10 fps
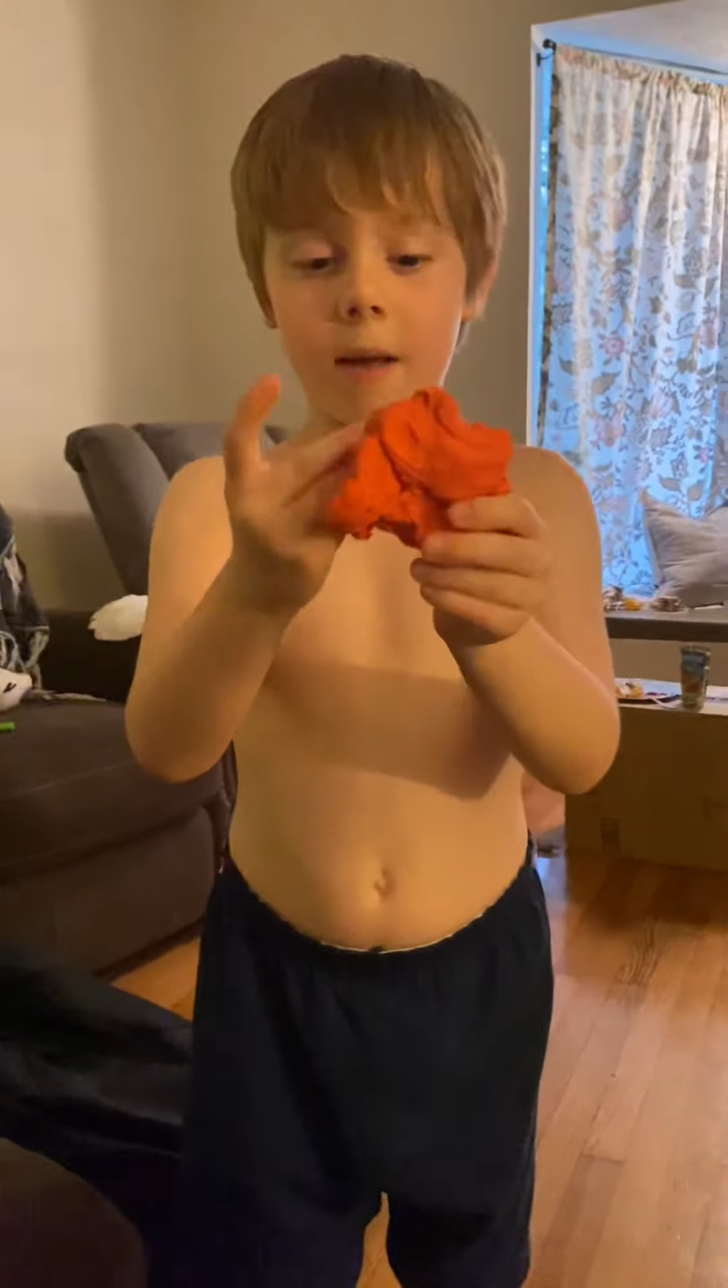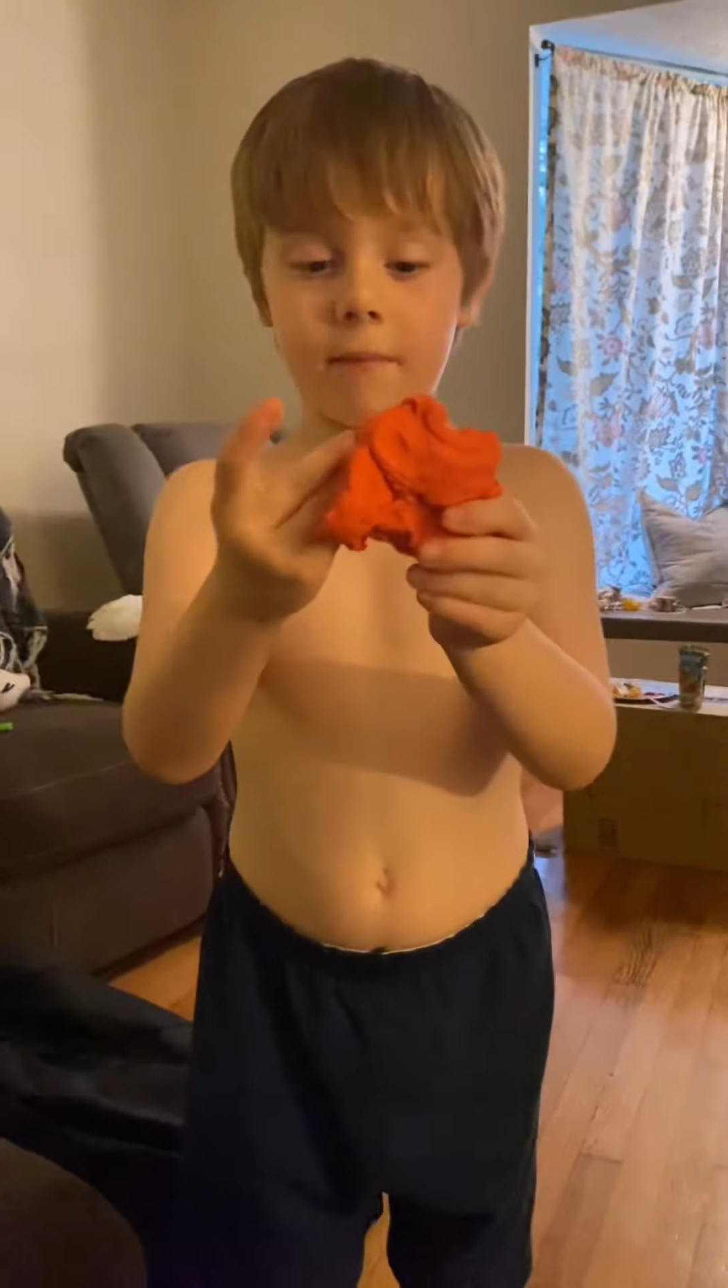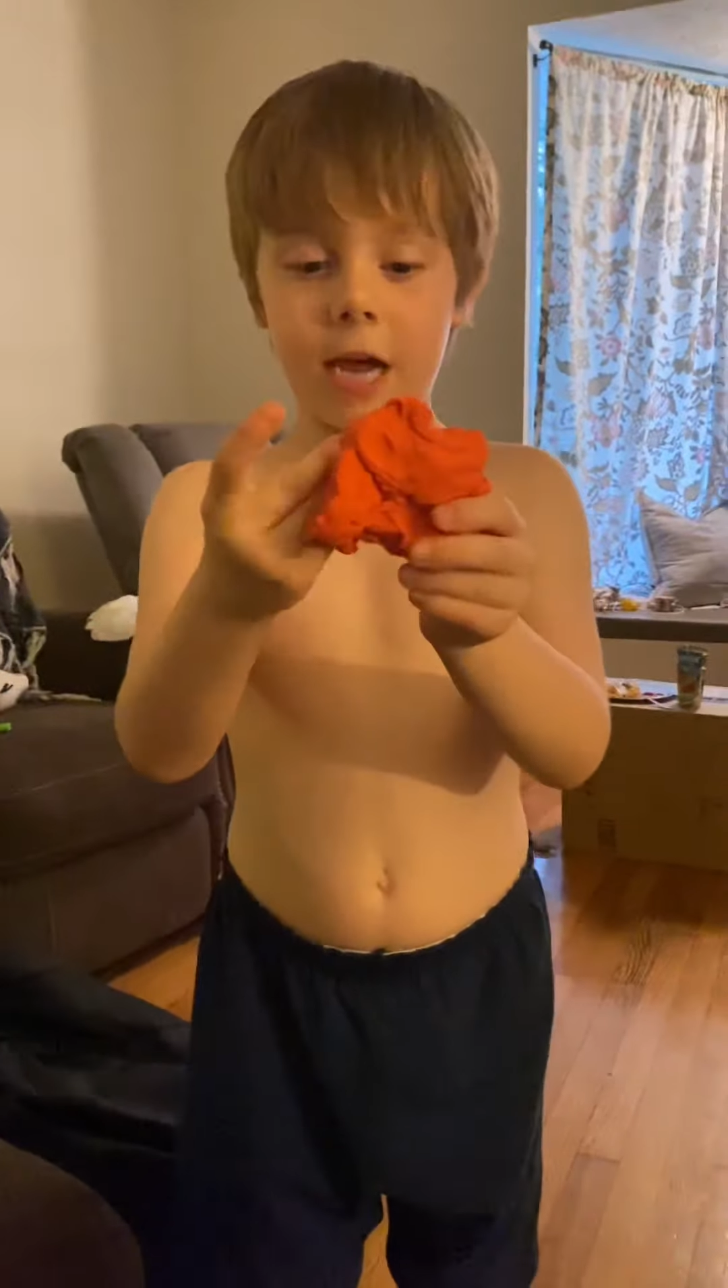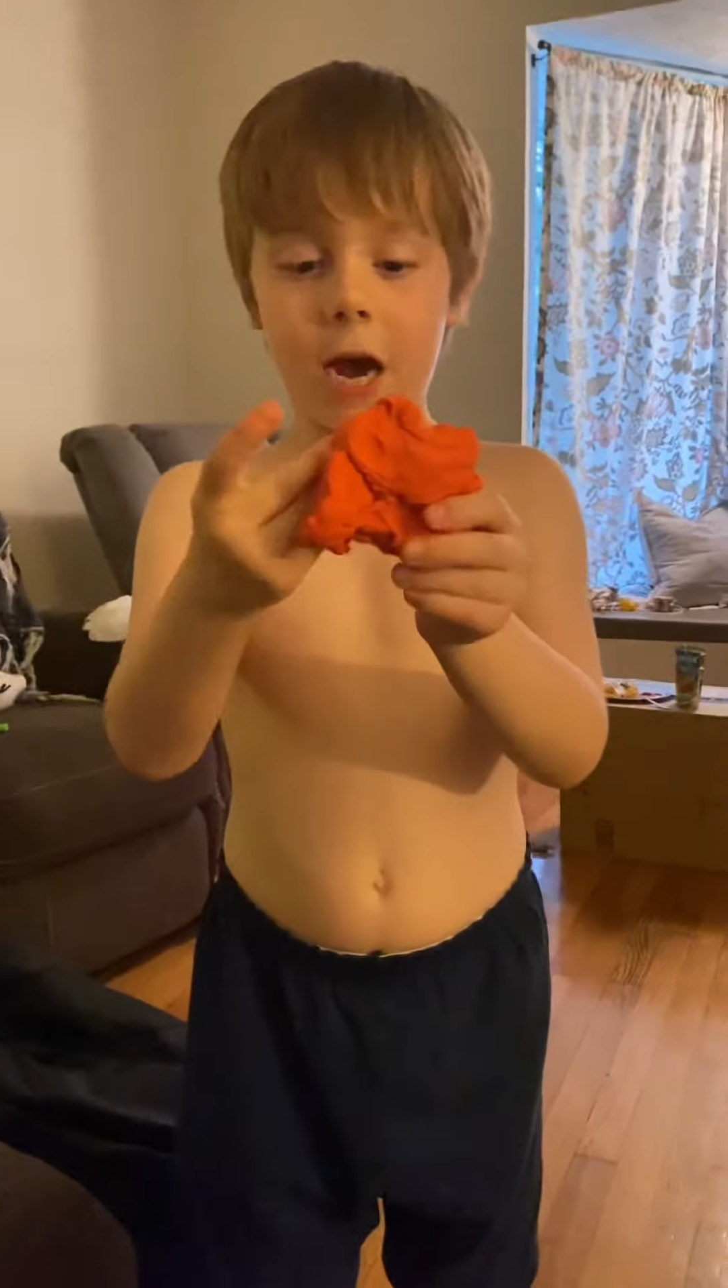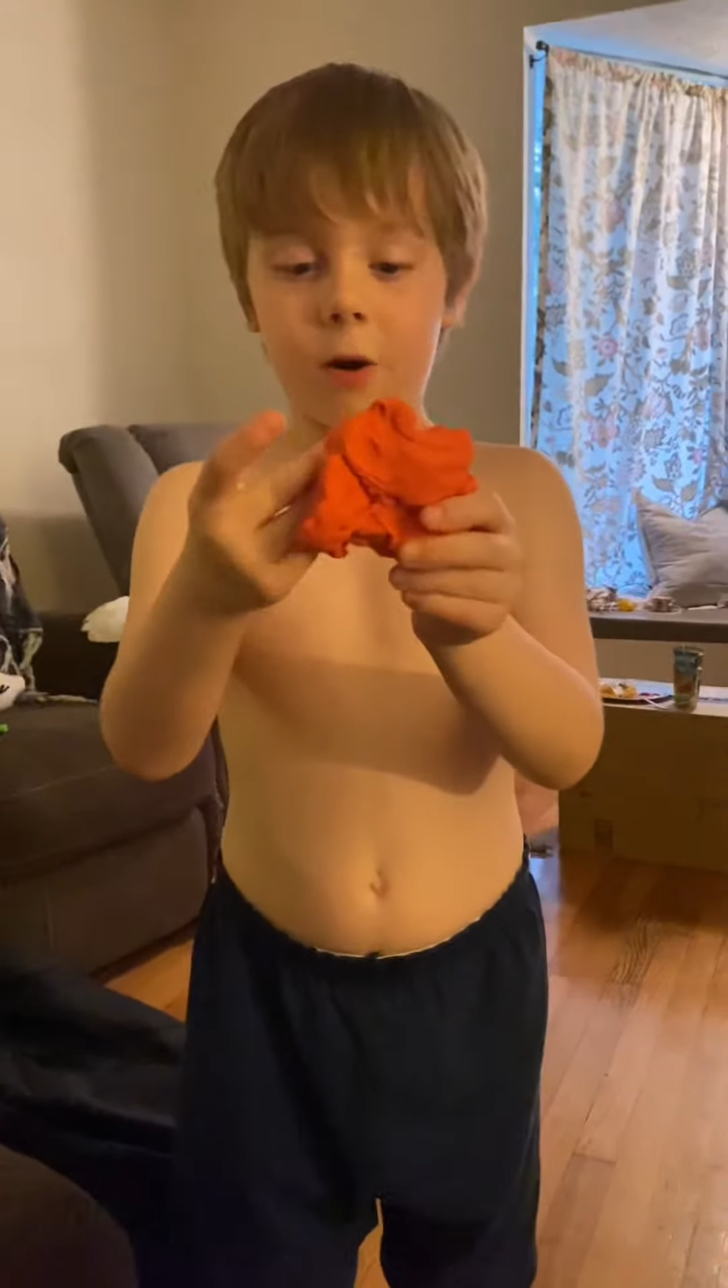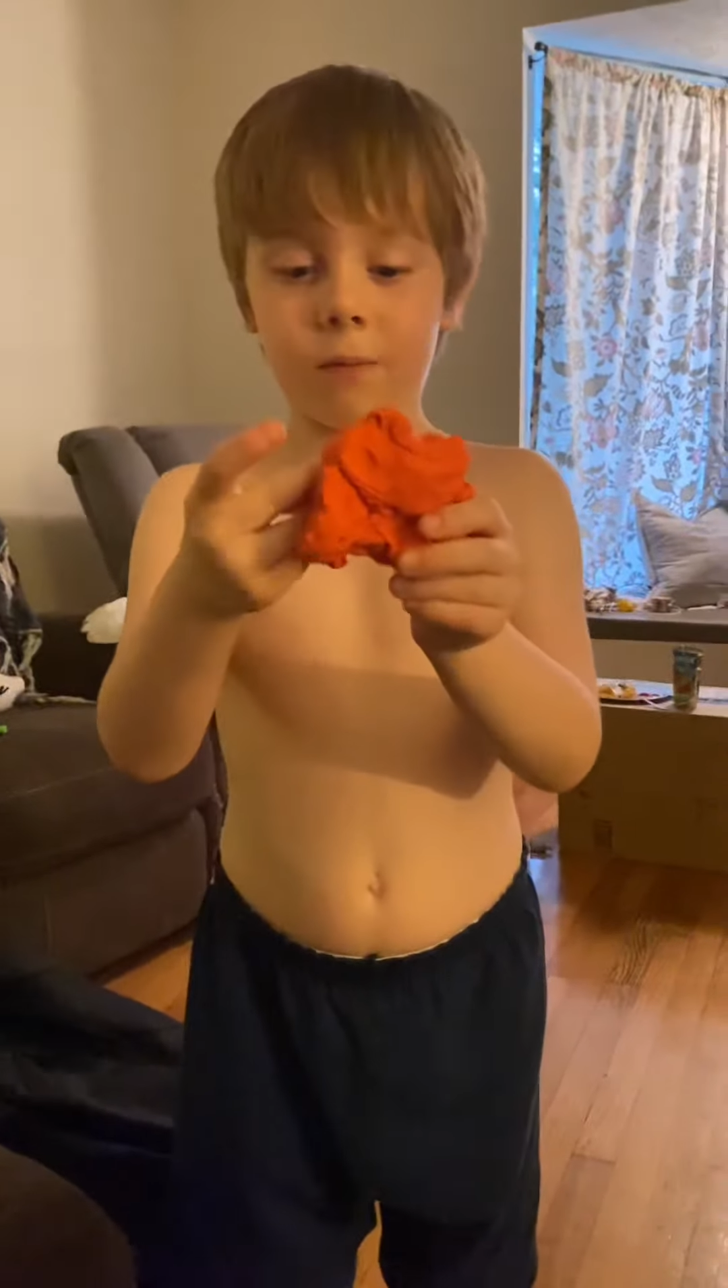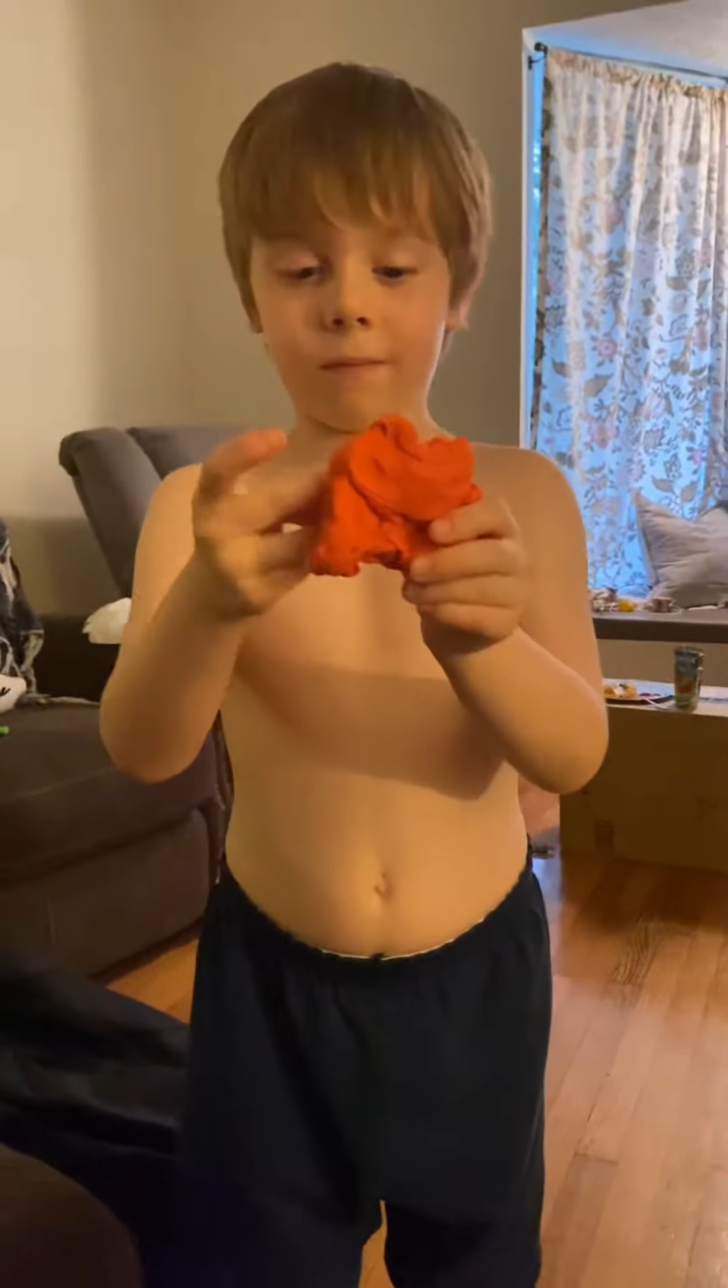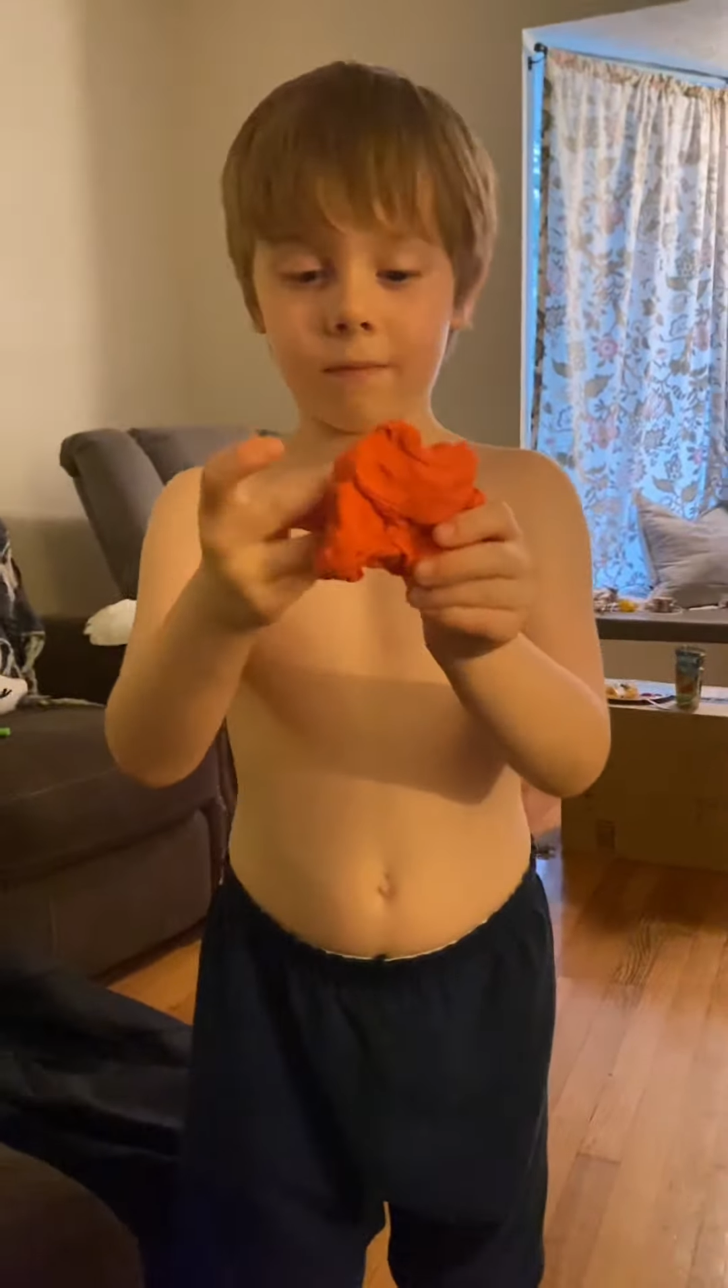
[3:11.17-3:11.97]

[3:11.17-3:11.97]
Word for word: Now,